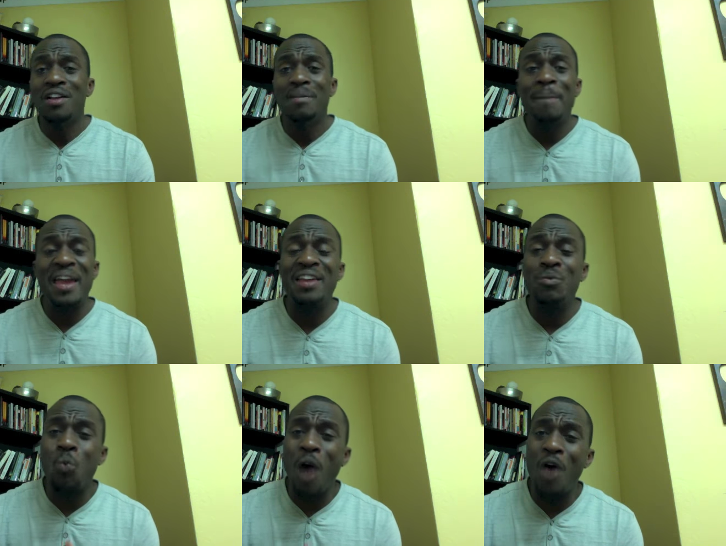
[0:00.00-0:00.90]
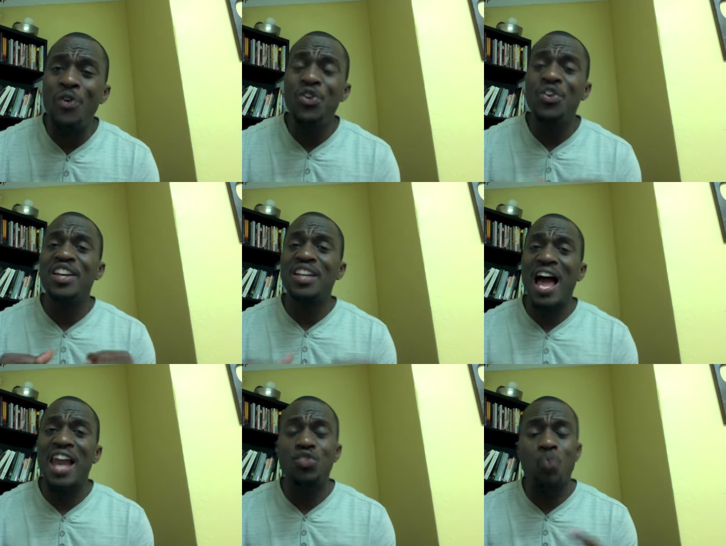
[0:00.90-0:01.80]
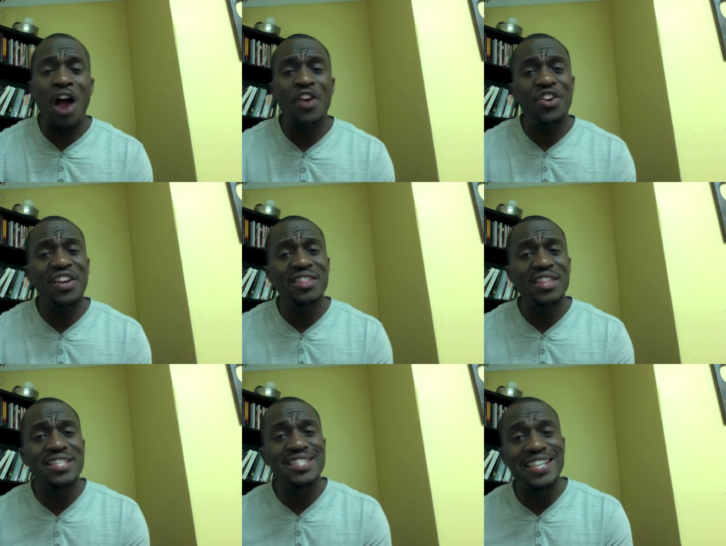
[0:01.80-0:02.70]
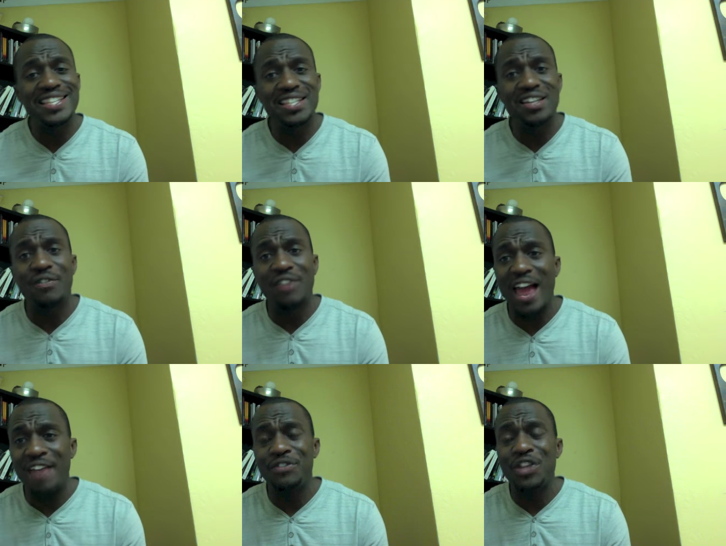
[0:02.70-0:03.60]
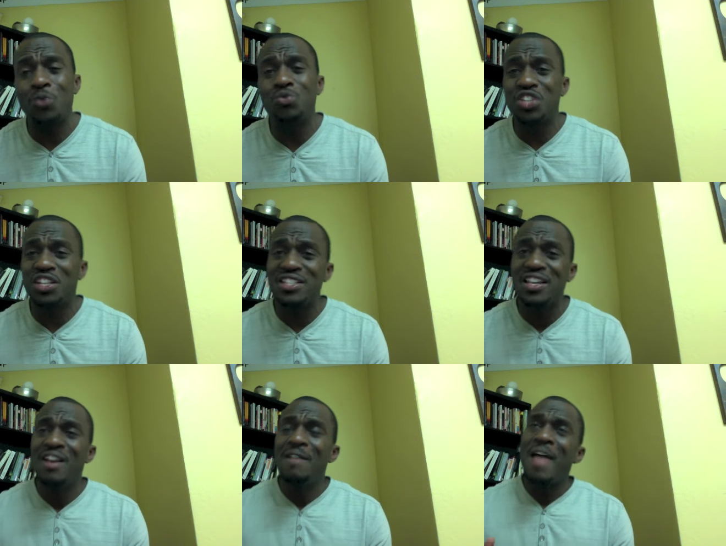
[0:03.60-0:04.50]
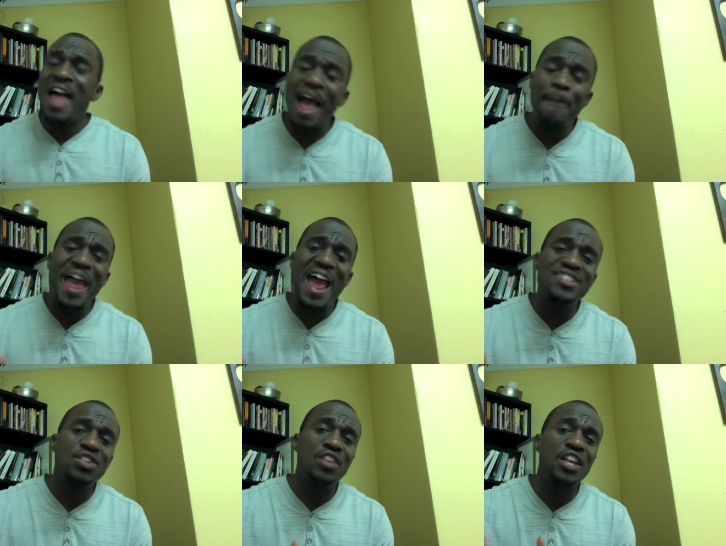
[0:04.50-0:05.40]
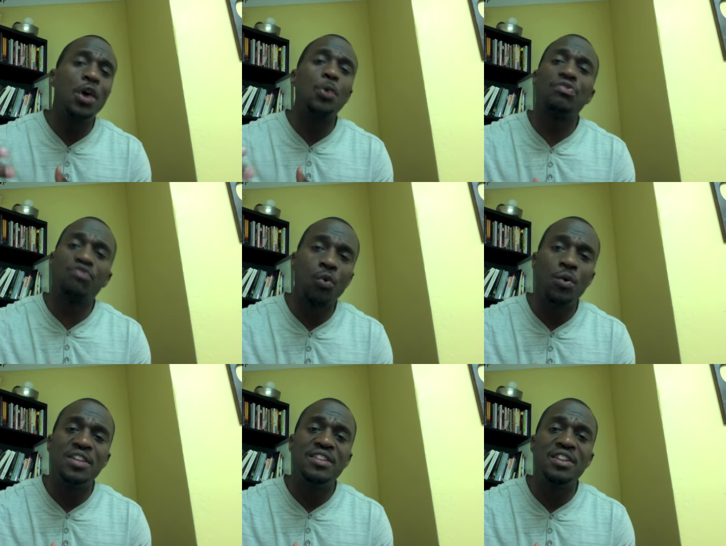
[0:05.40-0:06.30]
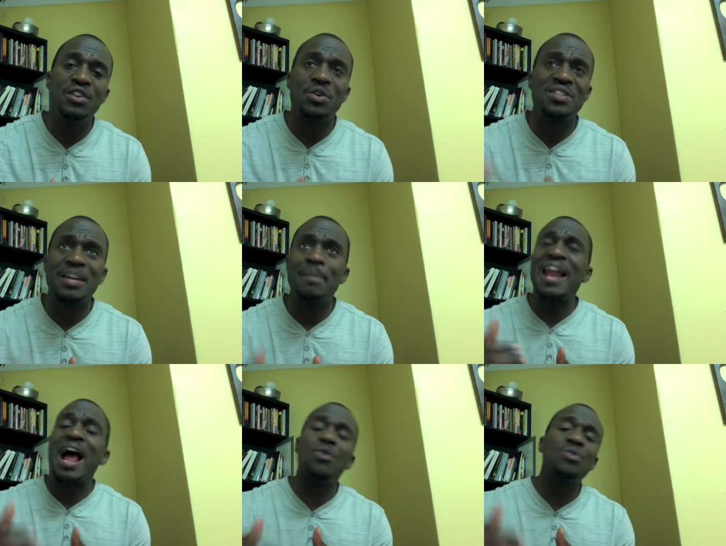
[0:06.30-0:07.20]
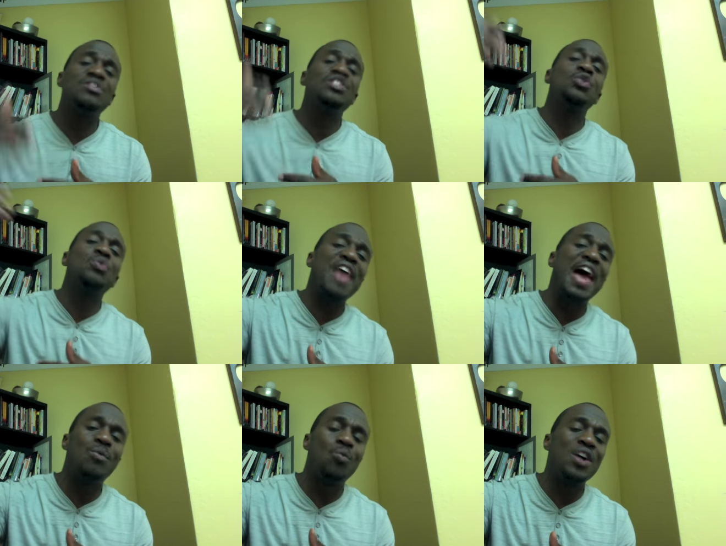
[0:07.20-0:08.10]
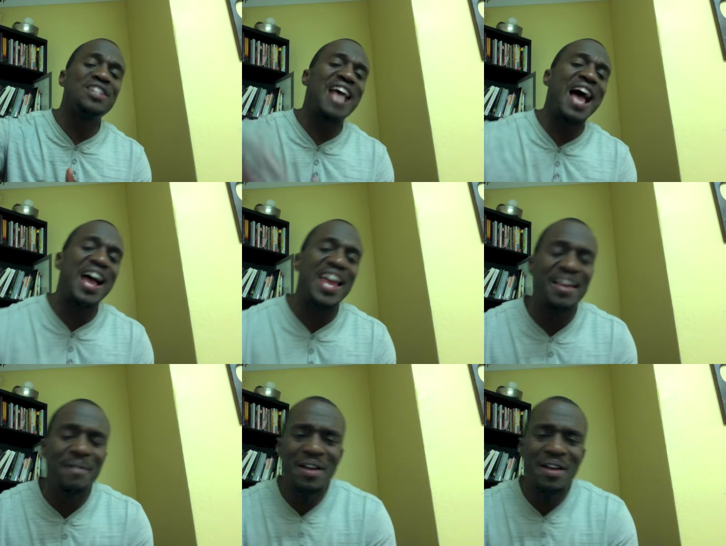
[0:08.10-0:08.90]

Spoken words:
man, while you're in college, while you're in this season of life, don't just haphazardly go through it, and say, man, I'll do that once I'll